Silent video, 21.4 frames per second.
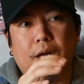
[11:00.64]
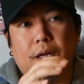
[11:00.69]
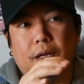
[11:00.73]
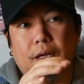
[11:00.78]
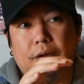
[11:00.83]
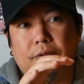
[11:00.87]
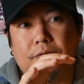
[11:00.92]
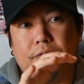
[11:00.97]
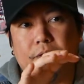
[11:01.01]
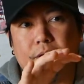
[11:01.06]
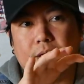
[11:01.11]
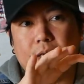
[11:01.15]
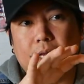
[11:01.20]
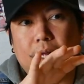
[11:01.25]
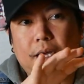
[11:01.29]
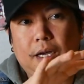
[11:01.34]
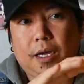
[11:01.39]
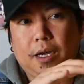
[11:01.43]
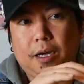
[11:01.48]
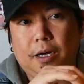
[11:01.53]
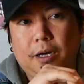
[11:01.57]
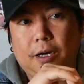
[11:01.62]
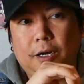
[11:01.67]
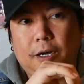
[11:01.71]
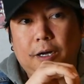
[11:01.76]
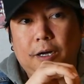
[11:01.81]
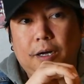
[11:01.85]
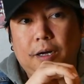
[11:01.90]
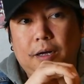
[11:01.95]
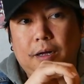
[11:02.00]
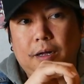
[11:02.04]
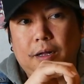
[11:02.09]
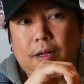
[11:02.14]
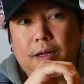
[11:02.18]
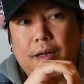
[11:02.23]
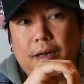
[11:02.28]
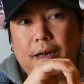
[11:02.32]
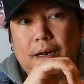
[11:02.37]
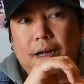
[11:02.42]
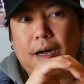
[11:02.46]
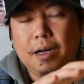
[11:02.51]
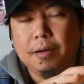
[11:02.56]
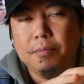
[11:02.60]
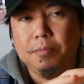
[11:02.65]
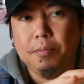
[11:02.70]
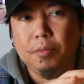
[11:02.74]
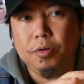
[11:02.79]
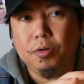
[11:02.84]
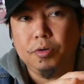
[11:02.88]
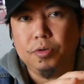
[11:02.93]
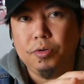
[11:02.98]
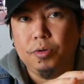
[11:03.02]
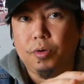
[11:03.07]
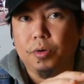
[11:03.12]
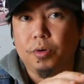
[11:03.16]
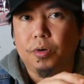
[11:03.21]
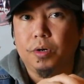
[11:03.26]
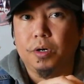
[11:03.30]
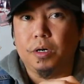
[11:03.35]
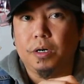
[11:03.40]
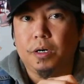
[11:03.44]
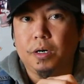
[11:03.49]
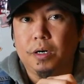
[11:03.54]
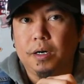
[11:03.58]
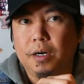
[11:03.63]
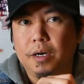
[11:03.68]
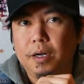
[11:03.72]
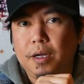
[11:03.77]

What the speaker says: it's like lock mode or